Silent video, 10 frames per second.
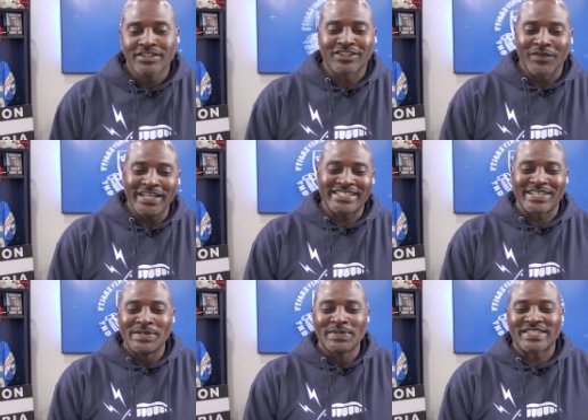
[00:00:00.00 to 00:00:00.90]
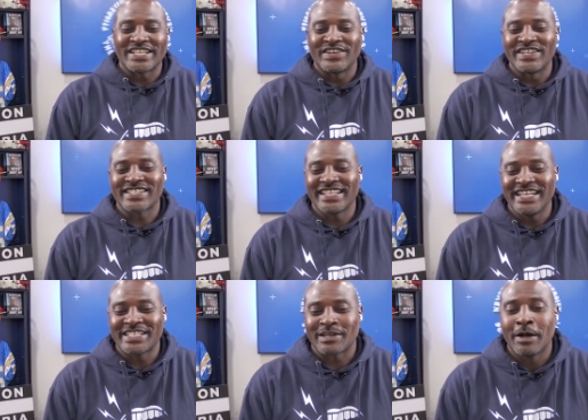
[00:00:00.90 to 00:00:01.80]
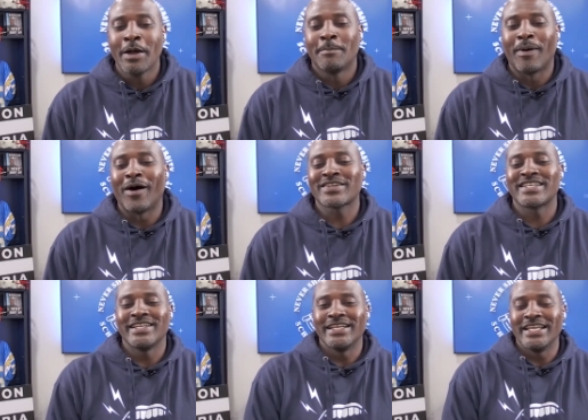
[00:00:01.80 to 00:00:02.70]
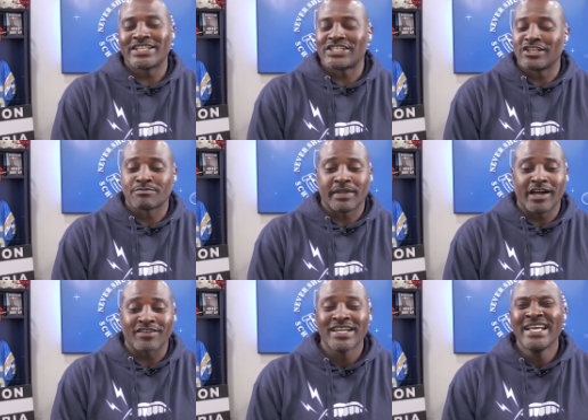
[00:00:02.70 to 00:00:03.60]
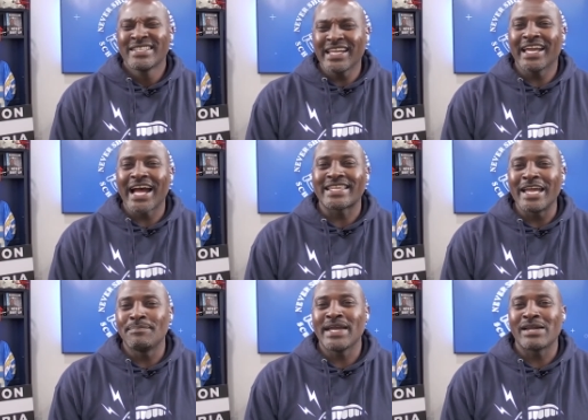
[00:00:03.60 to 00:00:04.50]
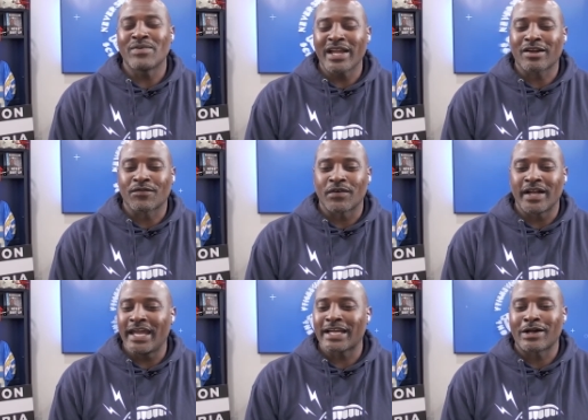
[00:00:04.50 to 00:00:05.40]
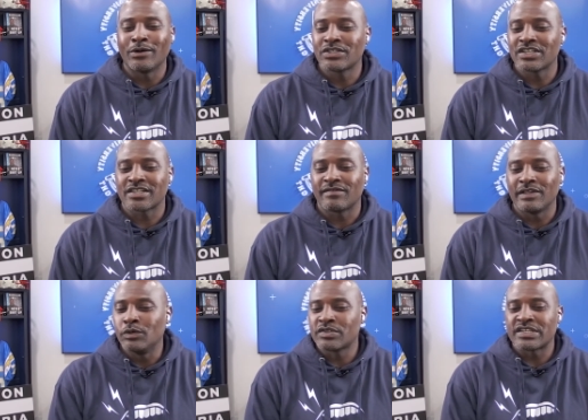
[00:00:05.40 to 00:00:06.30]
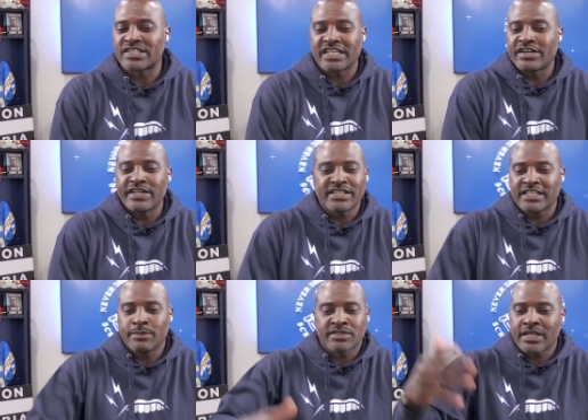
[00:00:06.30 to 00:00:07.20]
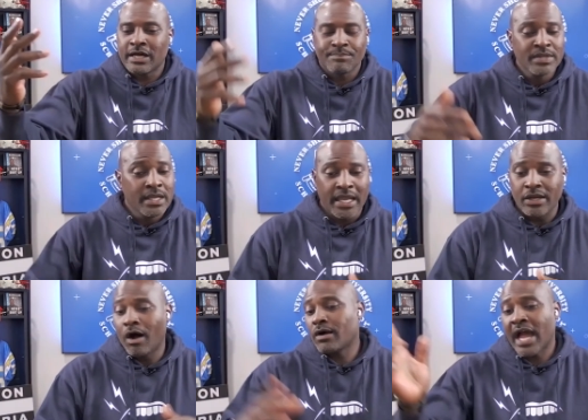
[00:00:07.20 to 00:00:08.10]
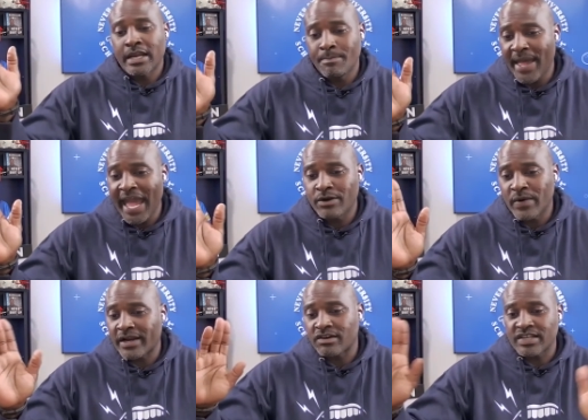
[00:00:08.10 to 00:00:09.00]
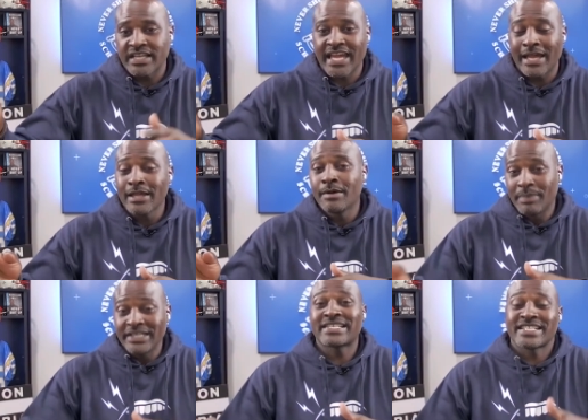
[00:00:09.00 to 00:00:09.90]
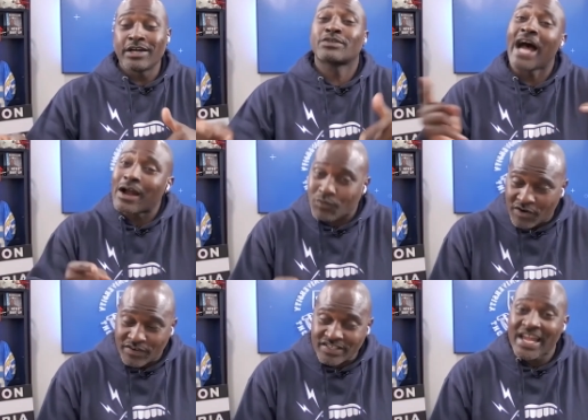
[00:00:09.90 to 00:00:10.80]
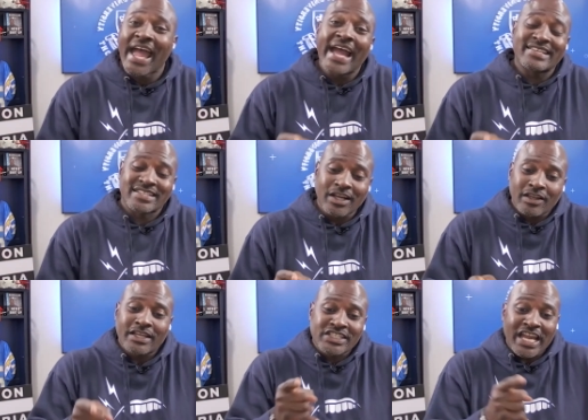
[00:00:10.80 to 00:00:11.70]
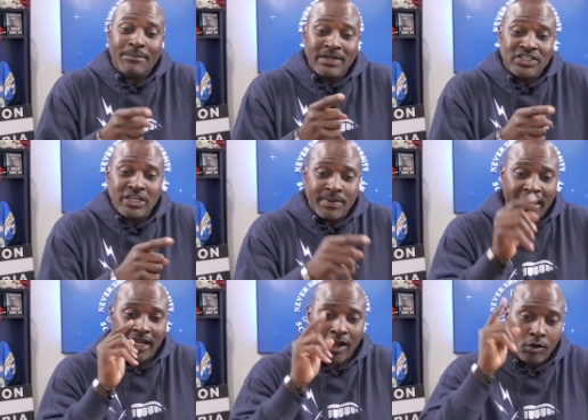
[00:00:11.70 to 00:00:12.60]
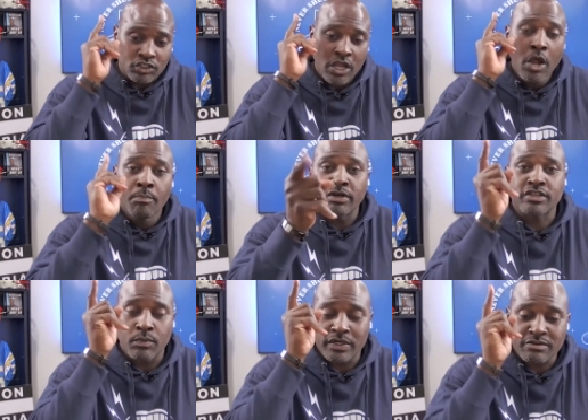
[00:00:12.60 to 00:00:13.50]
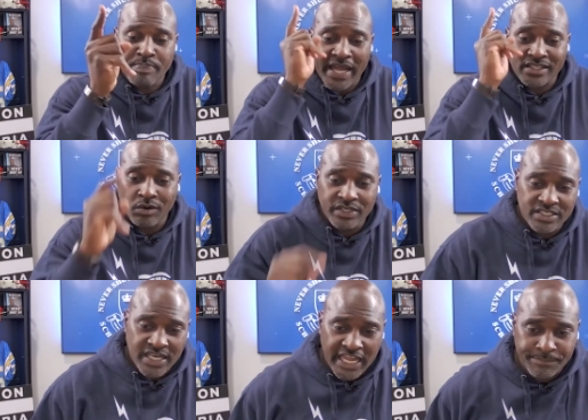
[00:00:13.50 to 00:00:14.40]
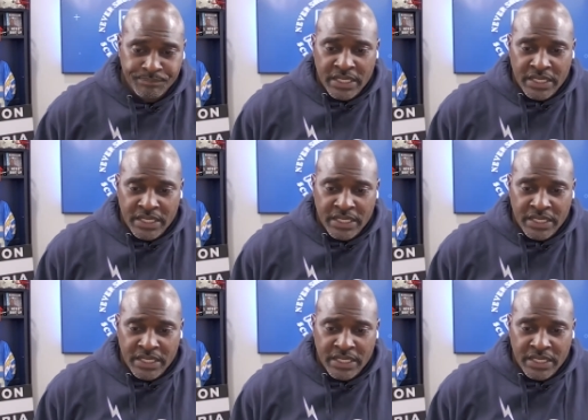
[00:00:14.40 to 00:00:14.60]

3-2 series lead to Boston in this year's playoffs. I think he got the NBA record for head coaches of losing series. He was up and all kind of bad records like that. But he's still Doc Rivers and still a championship head coach. Put some respect on his name.